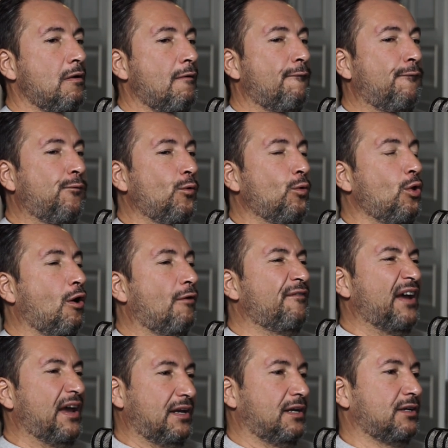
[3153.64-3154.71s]
full of
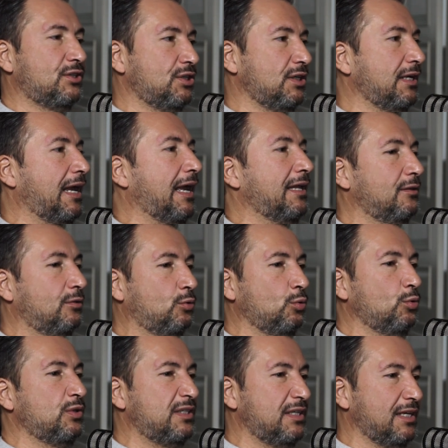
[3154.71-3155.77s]
energy,
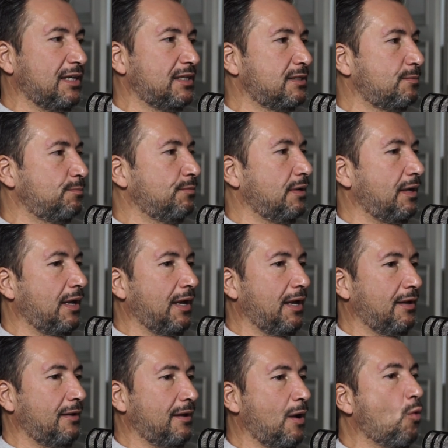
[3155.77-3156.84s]
enthusiasm,
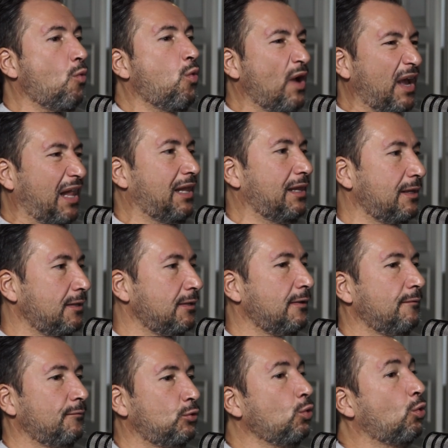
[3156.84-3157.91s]
and will
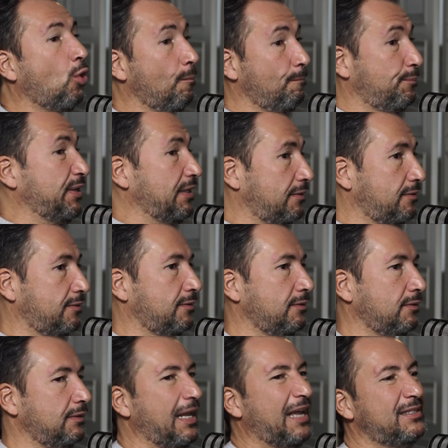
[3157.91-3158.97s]
to compete.
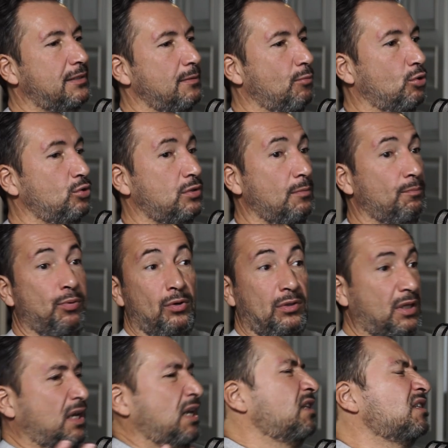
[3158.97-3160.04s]
That's the most
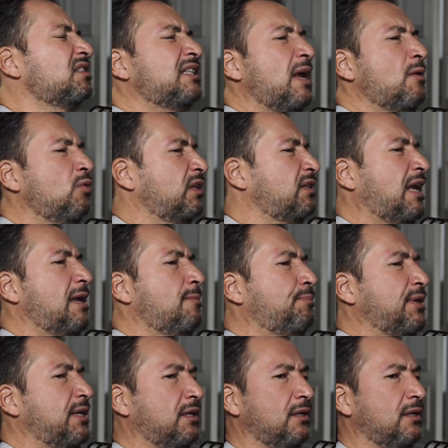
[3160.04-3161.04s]
important. And the same with AP.